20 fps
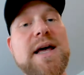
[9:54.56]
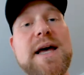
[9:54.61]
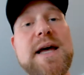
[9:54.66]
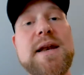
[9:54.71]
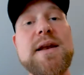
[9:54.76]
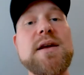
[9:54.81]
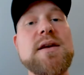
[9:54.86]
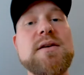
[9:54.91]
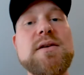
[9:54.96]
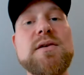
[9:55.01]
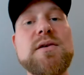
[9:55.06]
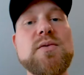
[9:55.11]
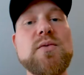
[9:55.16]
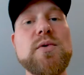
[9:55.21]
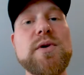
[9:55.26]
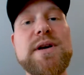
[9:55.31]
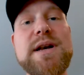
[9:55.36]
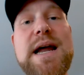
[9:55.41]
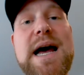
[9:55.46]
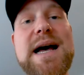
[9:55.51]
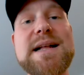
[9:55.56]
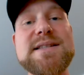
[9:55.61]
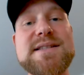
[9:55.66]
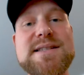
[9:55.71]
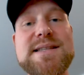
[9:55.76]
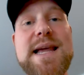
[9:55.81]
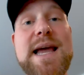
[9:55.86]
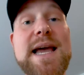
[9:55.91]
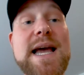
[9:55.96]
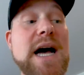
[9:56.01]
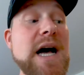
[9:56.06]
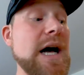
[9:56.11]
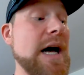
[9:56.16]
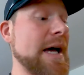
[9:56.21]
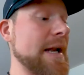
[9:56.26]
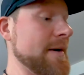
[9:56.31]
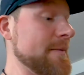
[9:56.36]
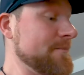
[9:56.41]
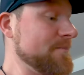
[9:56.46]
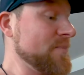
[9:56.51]
head would not stay
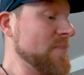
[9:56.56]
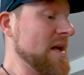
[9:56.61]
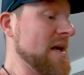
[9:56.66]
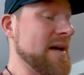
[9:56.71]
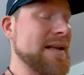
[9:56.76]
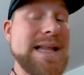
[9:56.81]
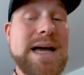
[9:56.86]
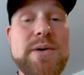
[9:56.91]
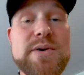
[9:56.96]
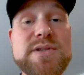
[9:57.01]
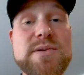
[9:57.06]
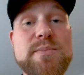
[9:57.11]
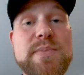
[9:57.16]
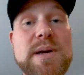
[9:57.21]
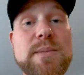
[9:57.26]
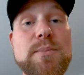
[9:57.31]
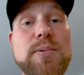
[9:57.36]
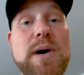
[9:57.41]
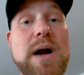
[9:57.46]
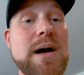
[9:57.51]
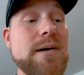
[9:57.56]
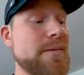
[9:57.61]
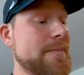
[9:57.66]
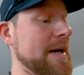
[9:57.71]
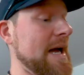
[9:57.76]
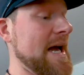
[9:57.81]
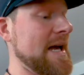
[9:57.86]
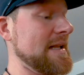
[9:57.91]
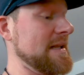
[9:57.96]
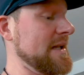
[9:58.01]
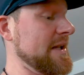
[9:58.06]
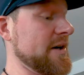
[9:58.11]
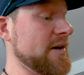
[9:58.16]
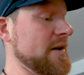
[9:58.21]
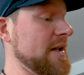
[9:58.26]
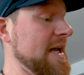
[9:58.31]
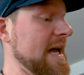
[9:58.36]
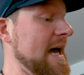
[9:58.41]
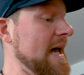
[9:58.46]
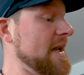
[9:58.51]
on. That was a big problem. I
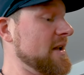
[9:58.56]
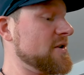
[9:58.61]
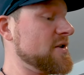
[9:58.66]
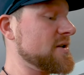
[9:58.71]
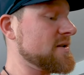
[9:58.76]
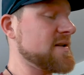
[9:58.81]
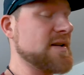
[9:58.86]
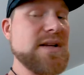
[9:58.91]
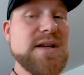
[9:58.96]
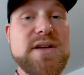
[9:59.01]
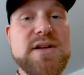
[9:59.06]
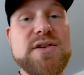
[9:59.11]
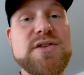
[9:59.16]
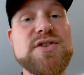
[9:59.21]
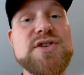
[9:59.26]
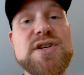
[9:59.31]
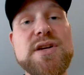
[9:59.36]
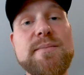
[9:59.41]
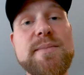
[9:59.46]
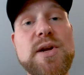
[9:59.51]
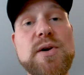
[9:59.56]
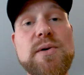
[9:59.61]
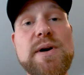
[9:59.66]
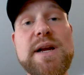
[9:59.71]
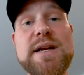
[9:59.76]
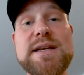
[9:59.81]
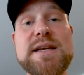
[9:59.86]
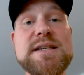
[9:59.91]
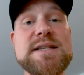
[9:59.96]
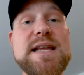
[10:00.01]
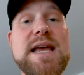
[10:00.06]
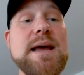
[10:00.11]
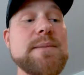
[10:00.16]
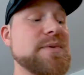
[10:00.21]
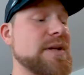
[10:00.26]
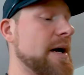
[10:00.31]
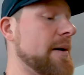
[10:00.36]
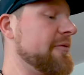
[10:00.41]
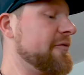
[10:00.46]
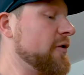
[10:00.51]
literally had it just jimmy rigged and
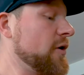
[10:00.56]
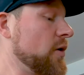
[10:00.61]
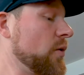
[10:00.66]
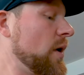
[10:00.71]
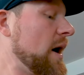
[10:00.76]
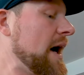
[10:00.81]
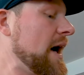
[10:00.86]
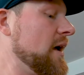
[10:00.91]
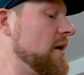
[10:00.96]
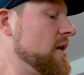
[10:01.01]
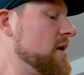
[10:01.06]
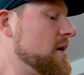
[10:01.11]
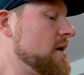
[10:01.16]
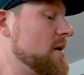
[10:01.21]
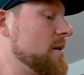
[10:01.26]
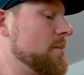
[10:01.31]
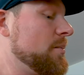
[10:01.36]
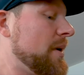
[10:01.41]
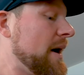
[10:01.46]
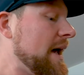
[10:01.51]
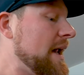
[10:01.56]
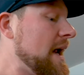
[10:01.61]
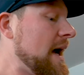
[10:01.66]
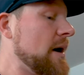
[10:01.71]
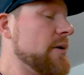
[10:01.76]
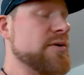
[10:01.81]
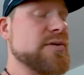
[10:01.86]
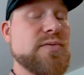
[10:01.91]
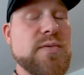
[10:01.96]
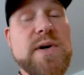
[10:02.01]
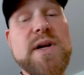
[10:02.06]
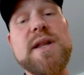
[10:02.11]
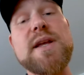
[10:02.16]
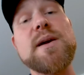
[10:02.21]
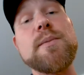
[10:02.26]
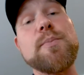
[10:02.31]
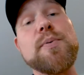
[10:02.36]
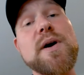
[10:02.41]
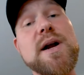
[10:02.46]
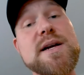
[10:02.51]
taped up for a while. But I was really
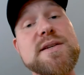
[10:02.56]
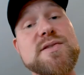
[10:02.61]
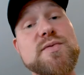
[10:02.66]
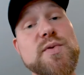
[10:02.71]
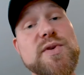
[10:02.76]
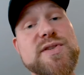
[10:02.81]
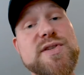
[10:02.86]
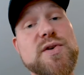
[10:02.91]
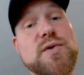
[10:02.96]
impressed with